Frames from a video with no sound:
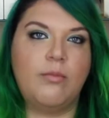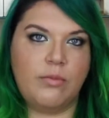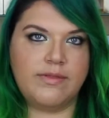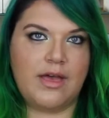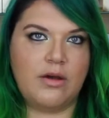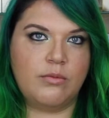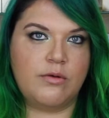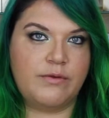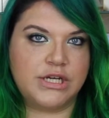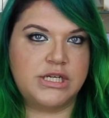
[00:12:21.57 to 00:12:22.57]
without
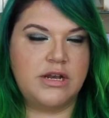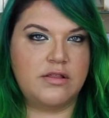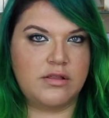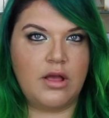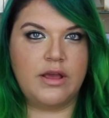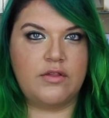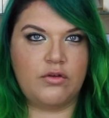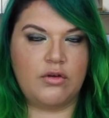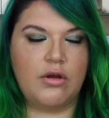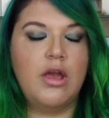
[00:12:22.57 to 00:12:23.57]
refreshing as long as
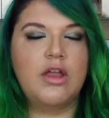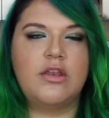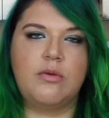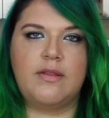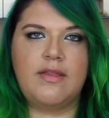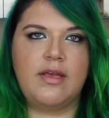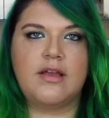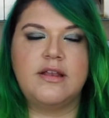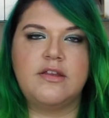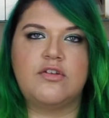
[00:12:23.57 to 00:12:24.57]
you're doing the
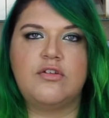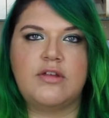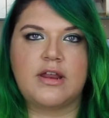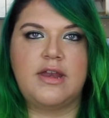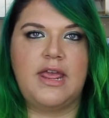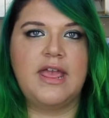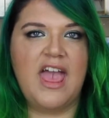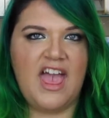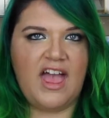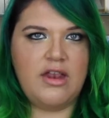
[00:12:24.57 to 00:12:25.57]
conditioner technique
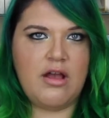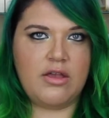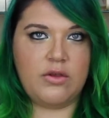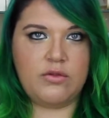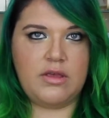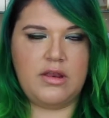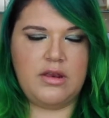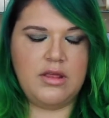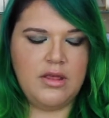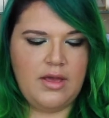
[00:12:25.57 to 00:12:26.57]
and not
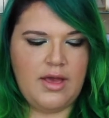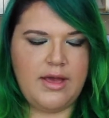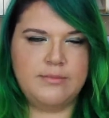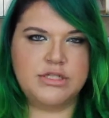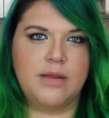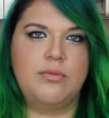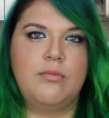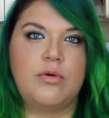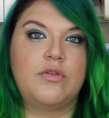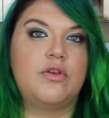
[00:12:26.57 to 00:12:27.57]
using shampoo
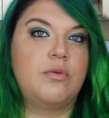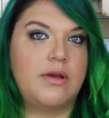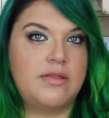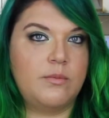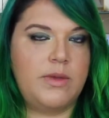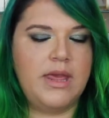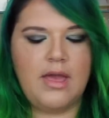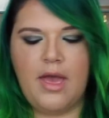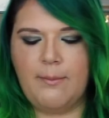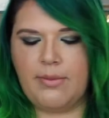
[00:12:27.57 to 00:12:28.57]
more than twice a week.
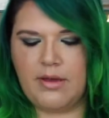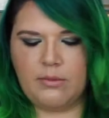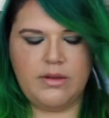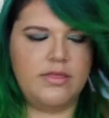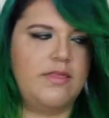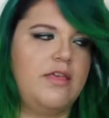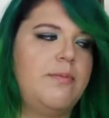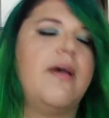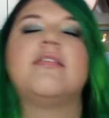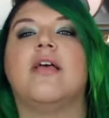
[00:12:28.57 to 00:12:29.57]
But with these
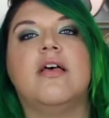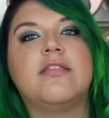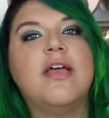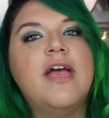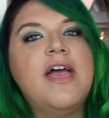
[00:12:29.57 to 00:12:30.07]
pastels,